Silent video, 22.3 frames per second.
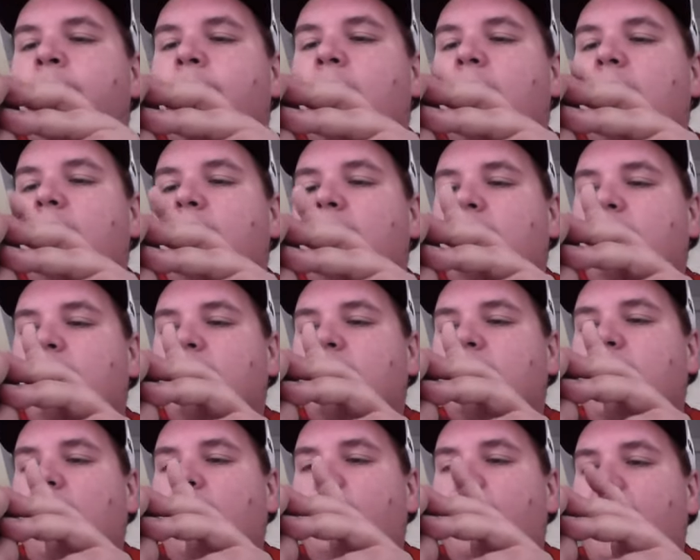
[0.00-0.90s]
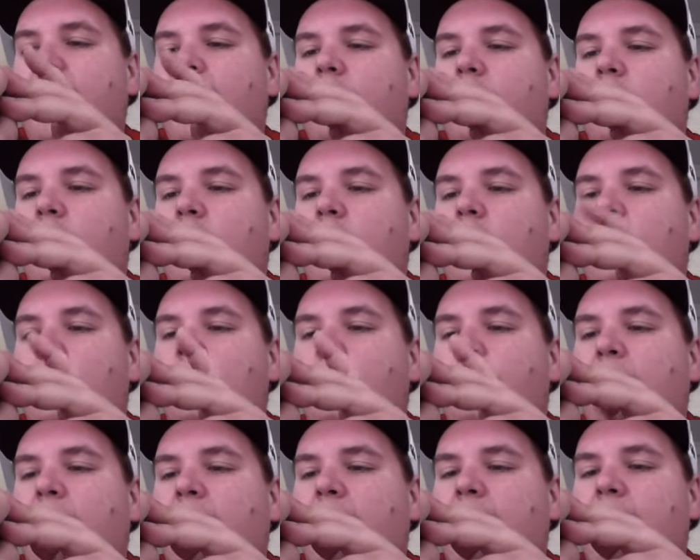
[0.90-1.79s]
it, has got mango,
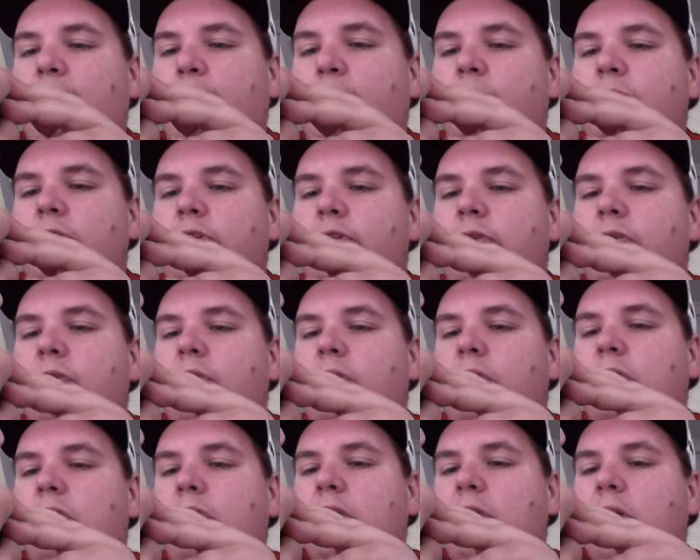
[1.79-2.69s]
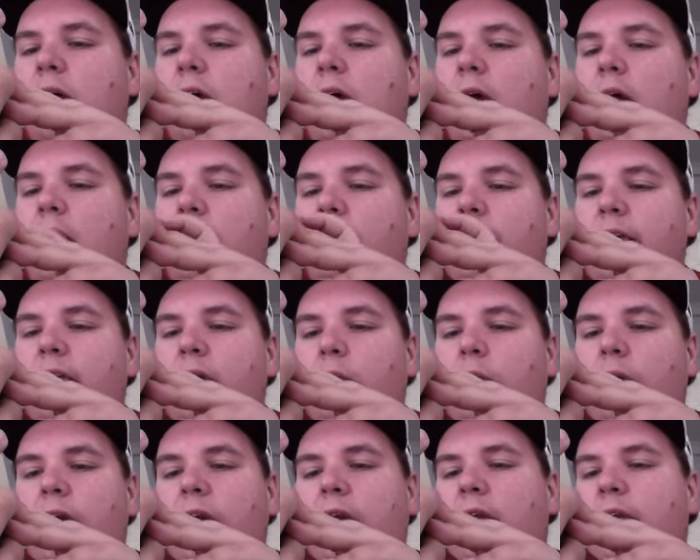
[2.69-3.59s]
pineapple juice, uh,
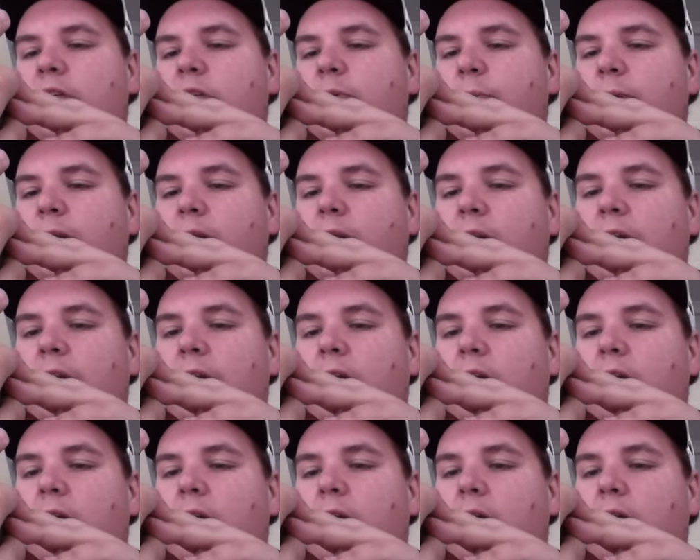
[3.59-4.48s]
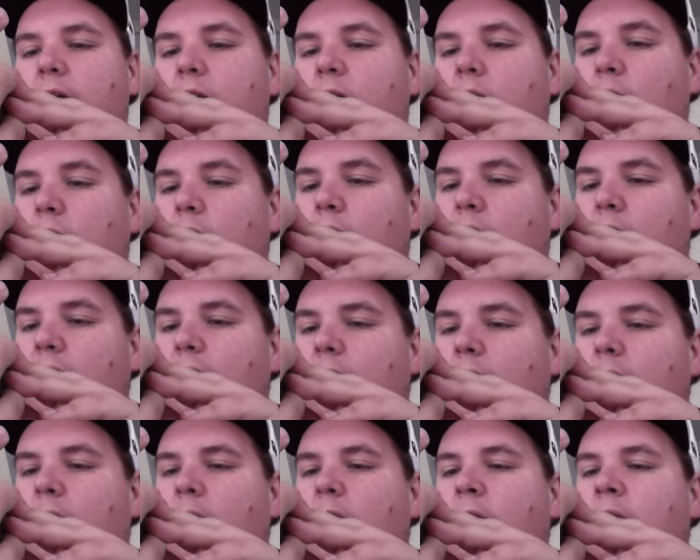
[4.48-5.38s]
kiwi, spirulina,
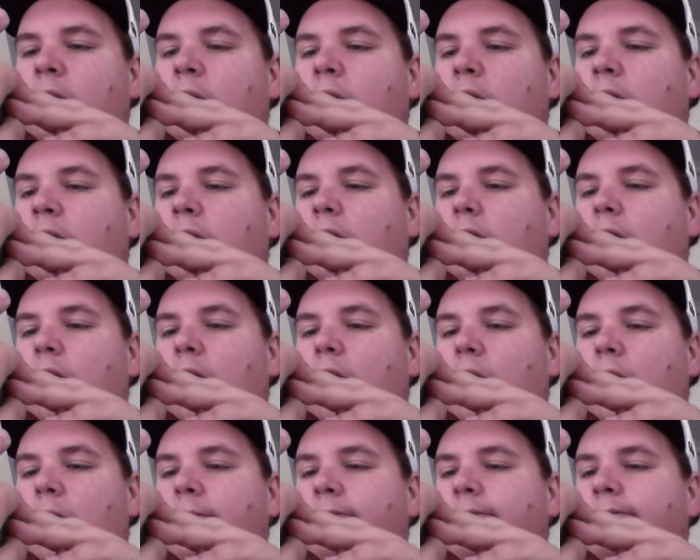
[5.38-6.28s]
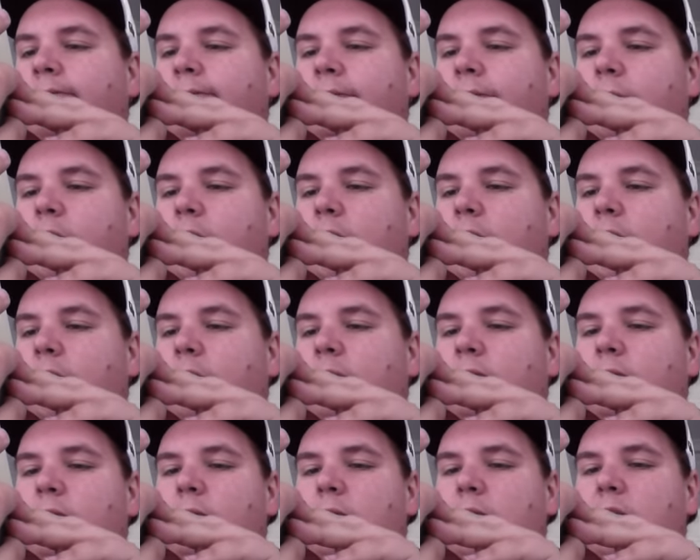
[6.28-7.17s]
chlorella. Um, you know,
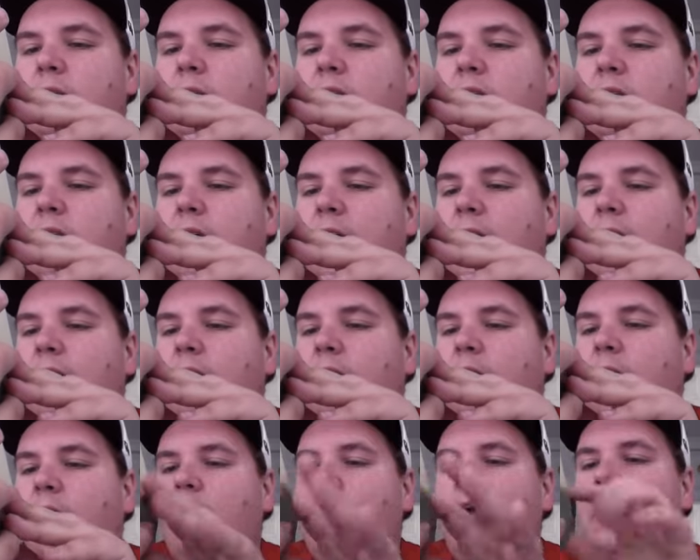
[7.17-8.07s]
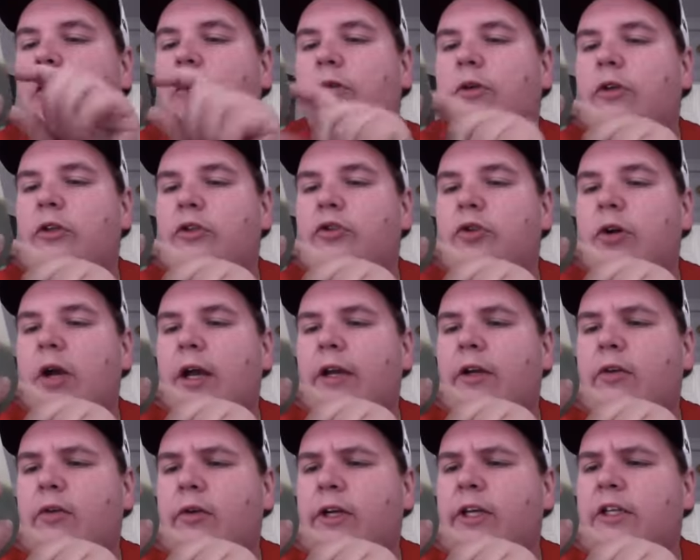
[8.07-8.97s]
it's got uh, oh, and the
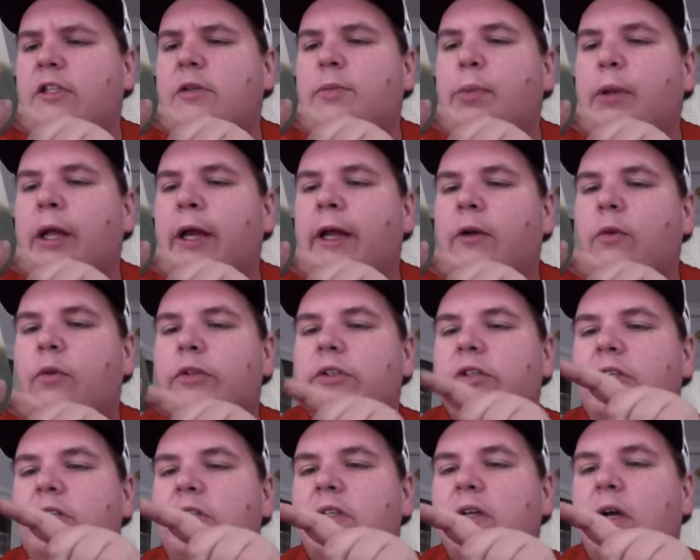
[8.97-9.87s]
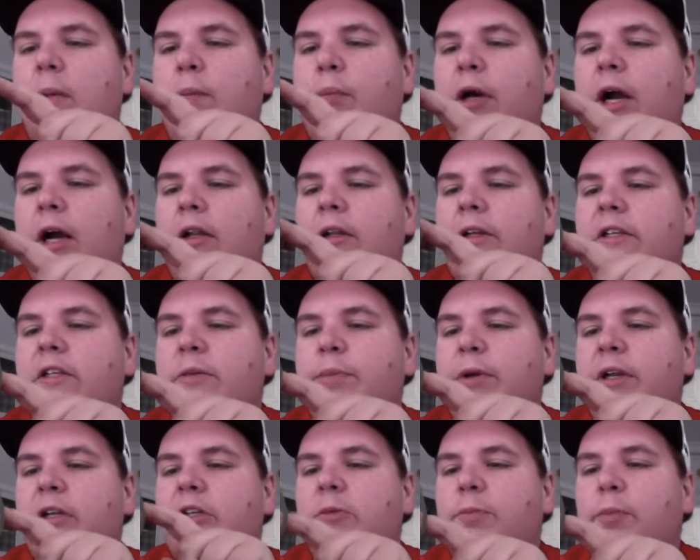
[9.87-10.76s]
dried greens blend, which is uh, broccoli,
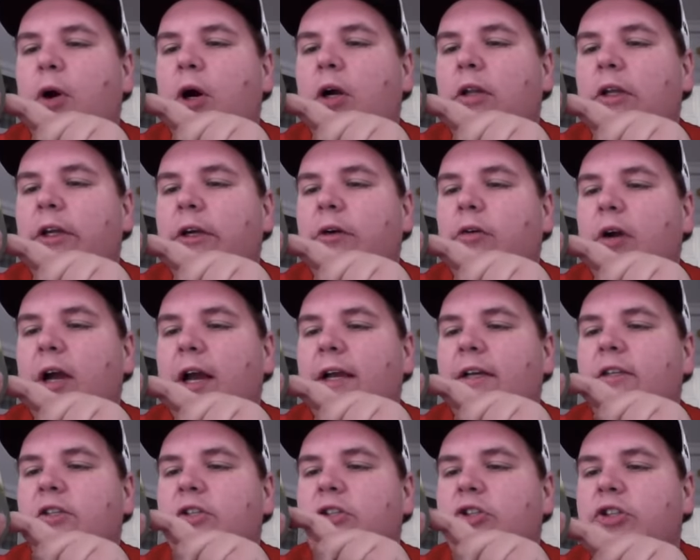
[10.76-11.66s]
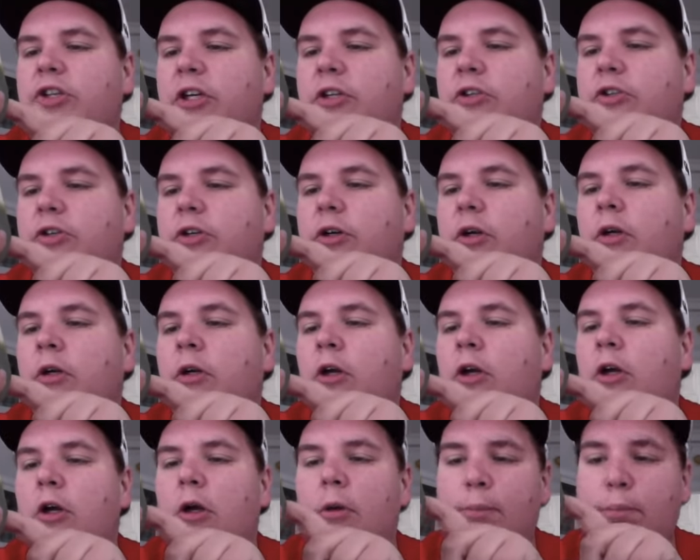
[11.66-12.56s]
spinach, barley grass, ginger,
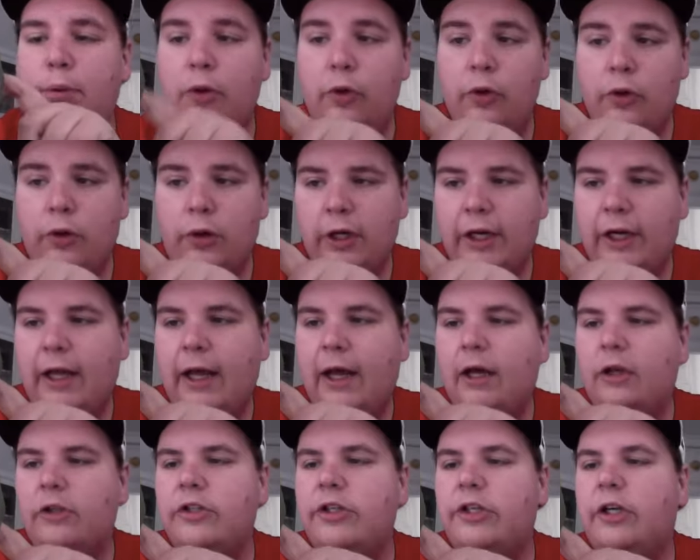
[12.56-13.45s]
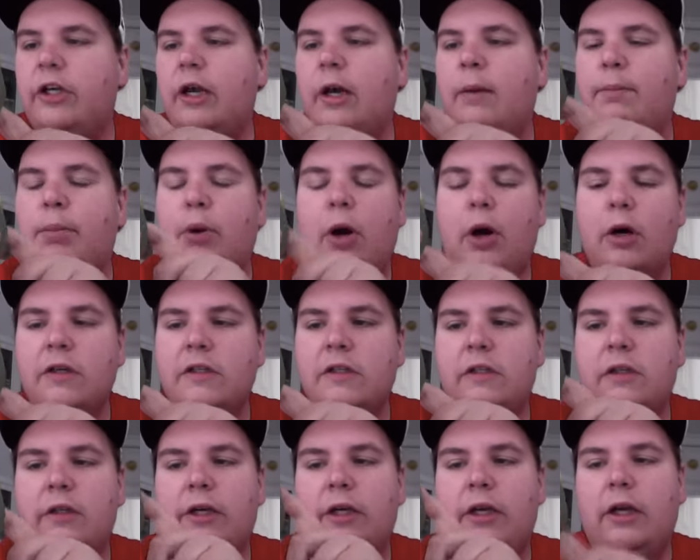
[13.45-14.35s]
blue green algae, and
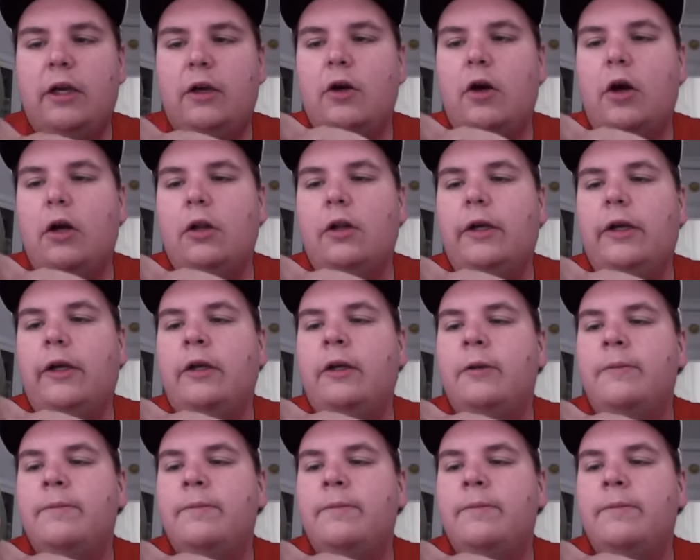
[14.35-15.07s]
parsley and garlic.